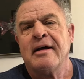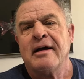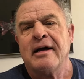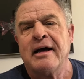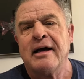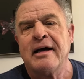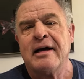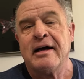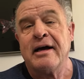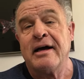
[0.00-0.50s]

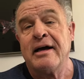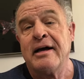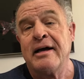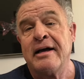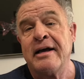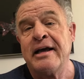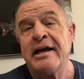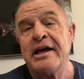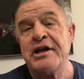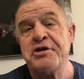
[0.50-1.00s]

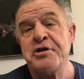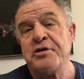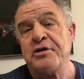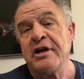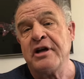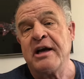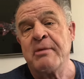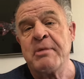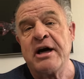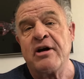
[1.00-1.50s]
As you
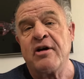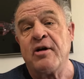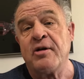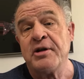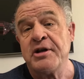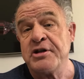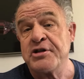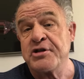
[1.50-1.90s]
think about all the